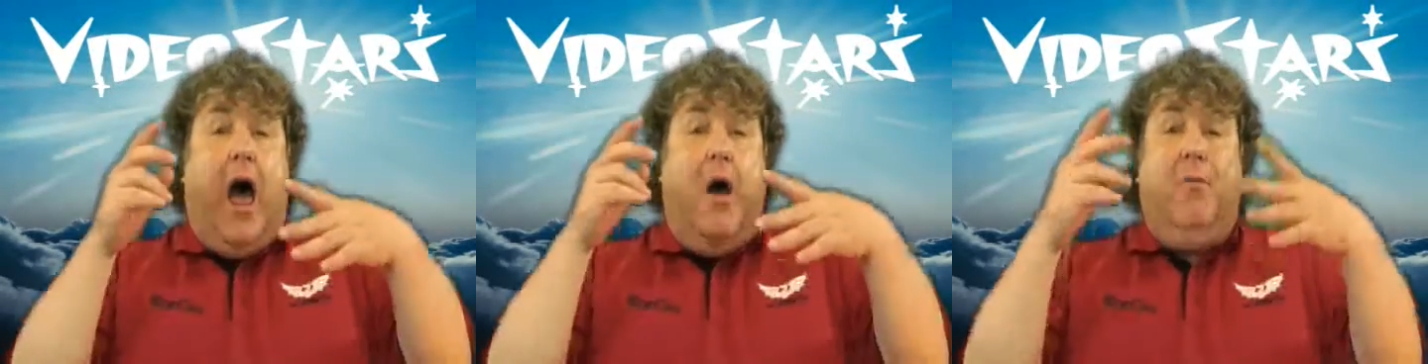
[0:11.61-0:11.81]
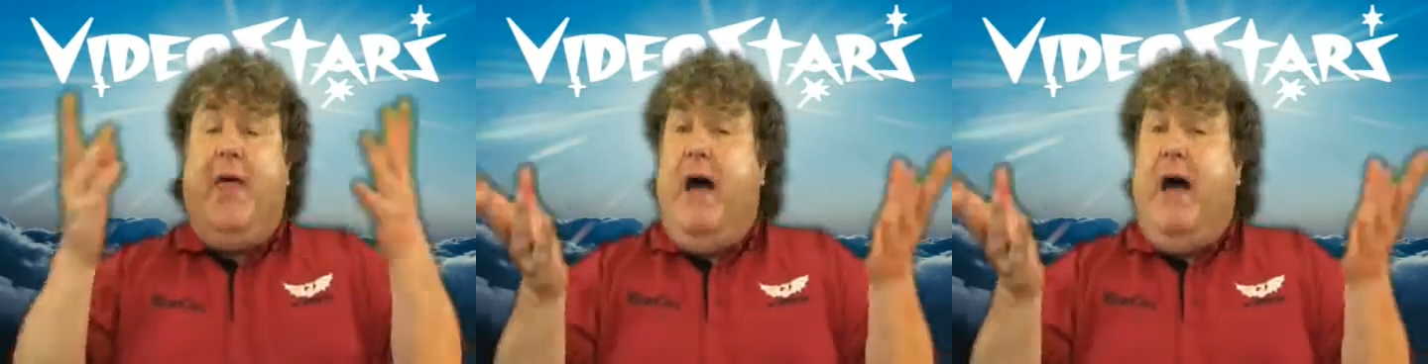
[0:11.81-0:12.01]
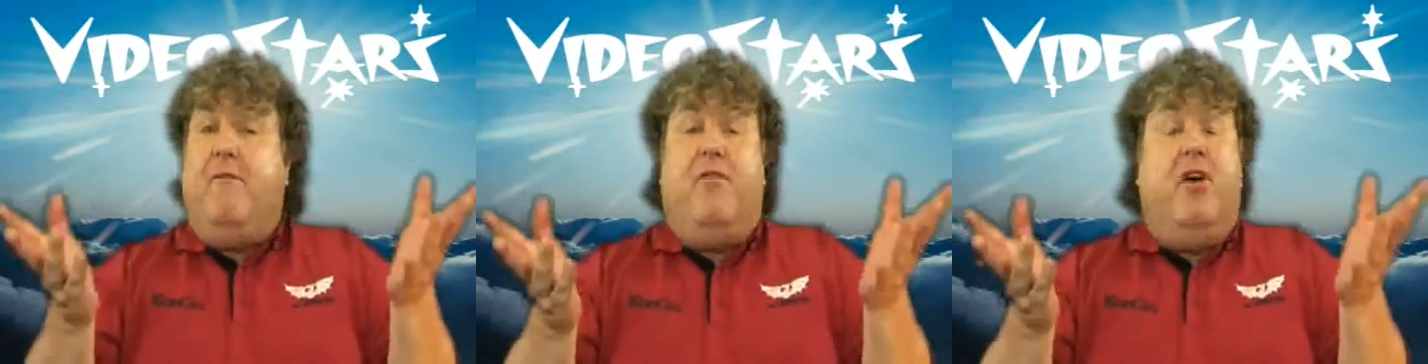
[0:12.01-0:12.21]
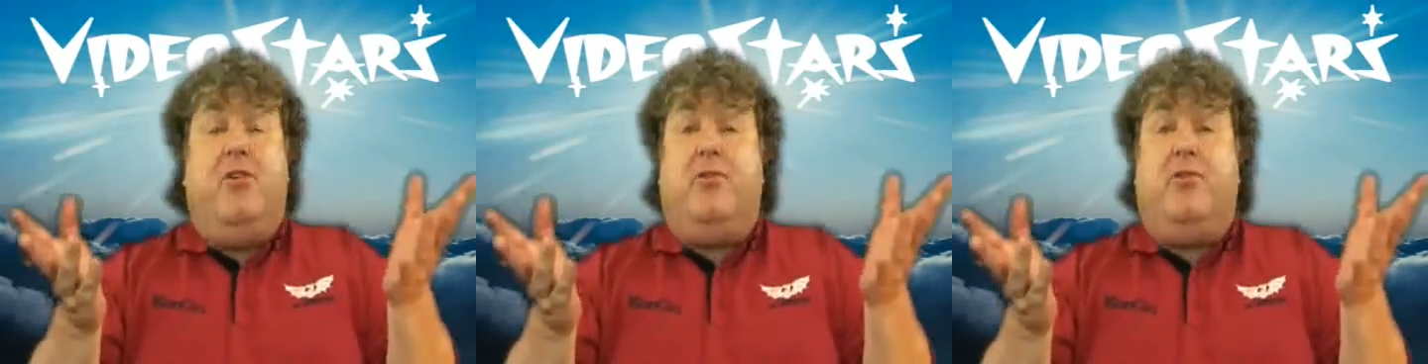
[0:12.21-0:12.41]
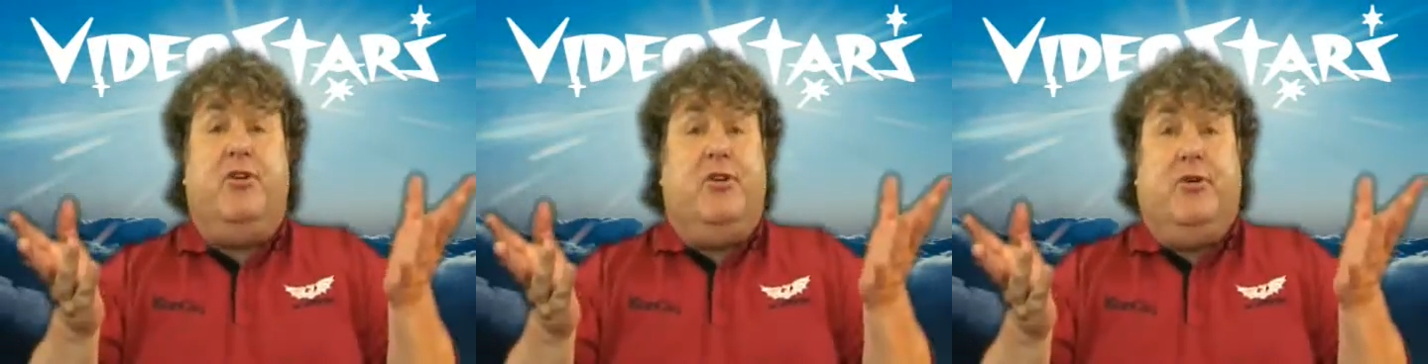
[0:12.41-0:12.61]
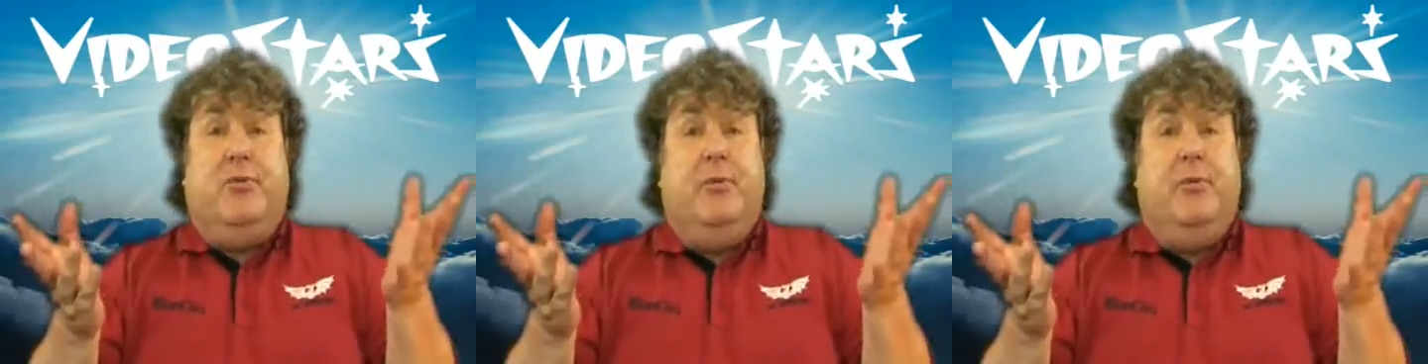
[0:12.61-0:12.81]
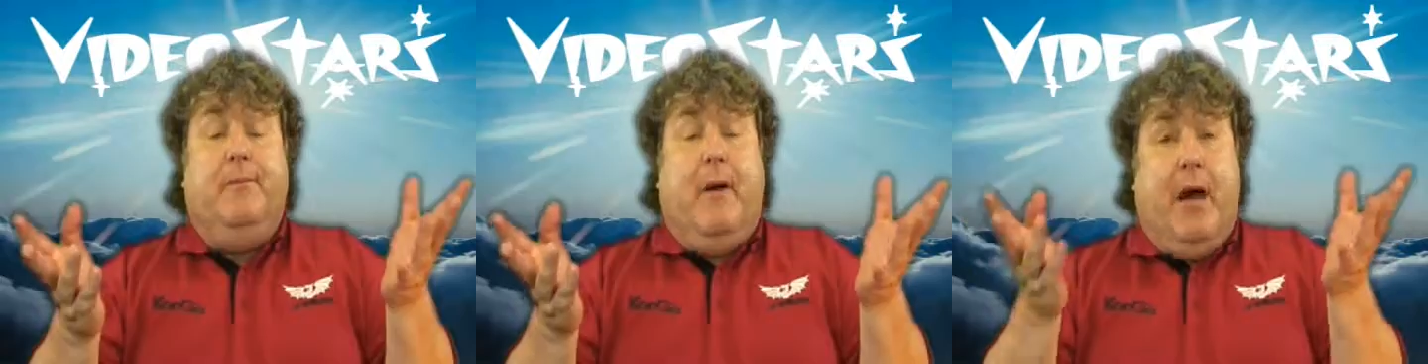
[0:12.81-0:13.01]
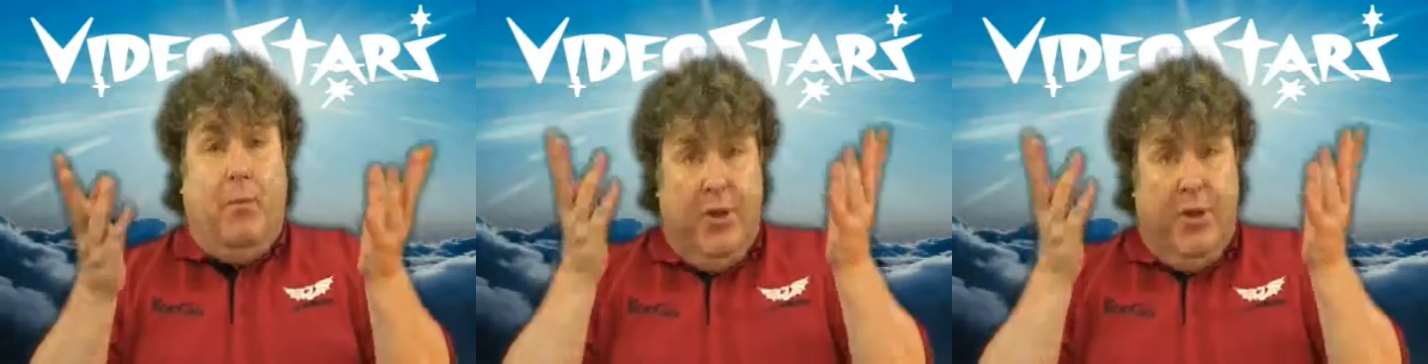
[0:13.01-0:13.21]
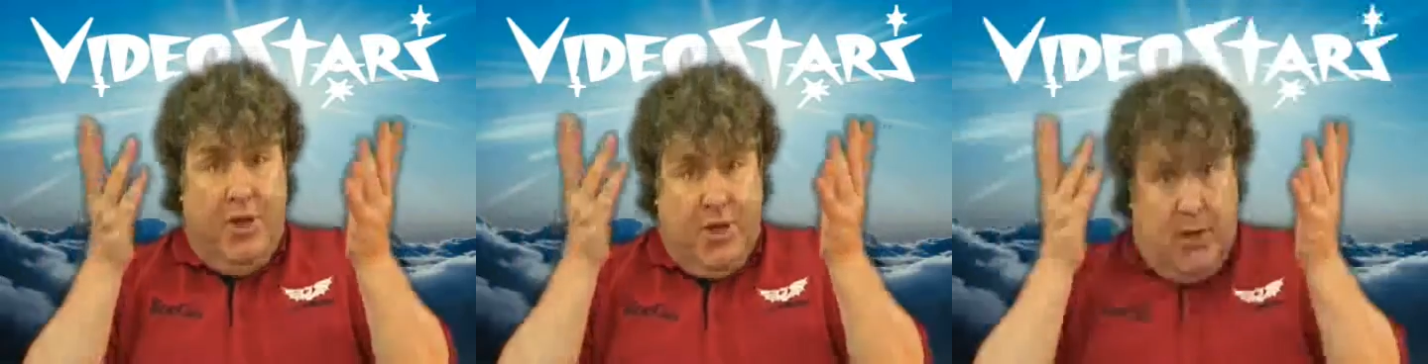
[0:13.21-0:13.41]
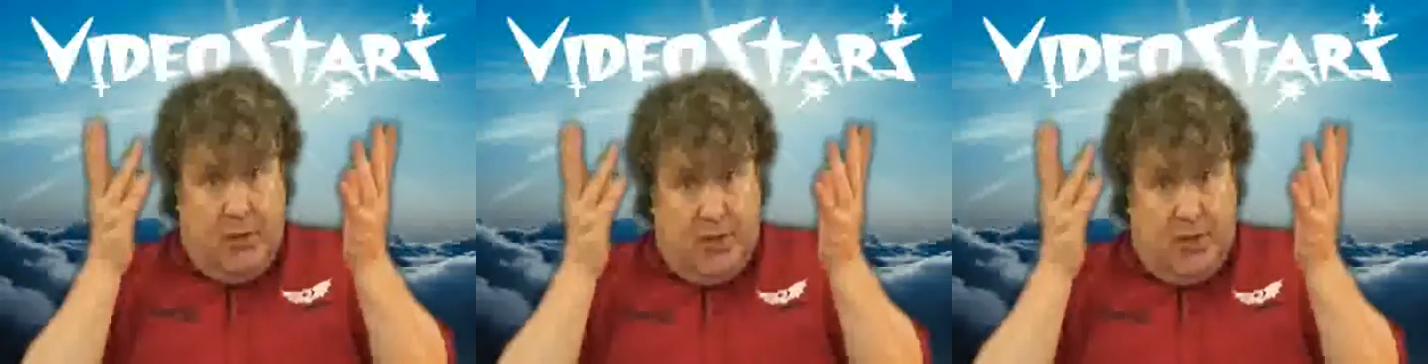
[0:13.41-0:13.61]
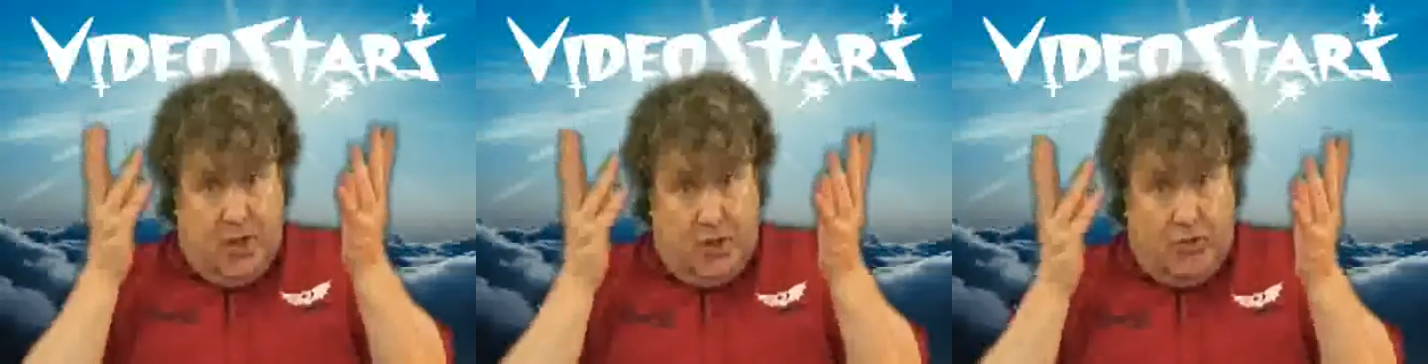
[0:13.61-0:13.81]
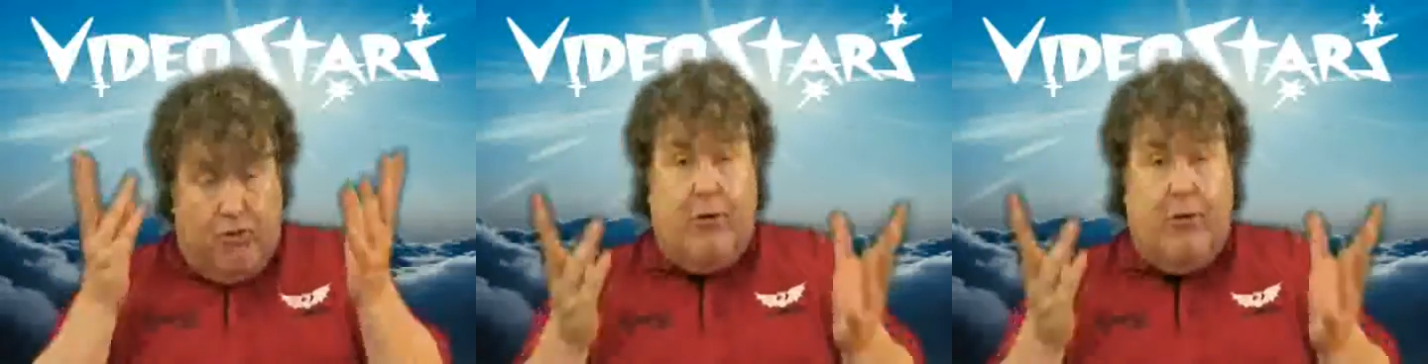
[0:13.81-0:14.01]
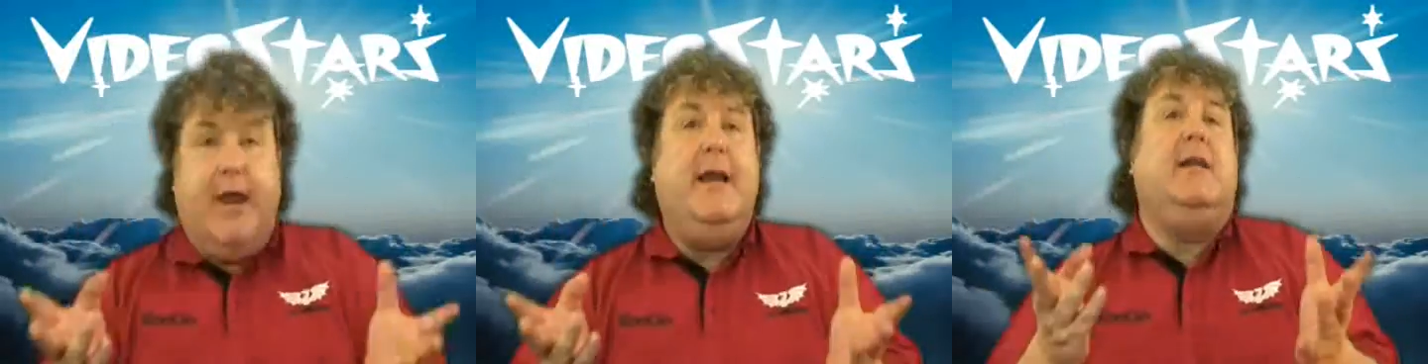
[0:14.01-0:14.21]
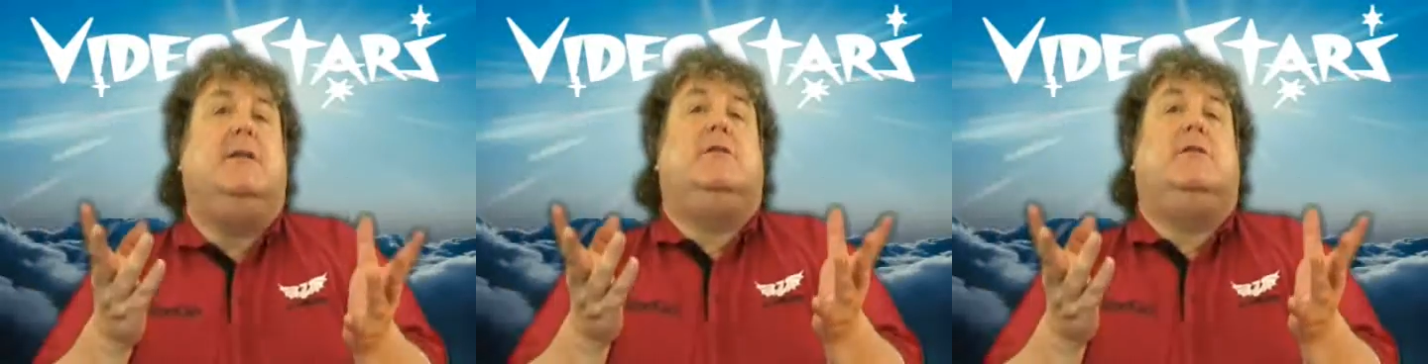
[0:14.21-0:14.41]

Without further ado, I want you to go straight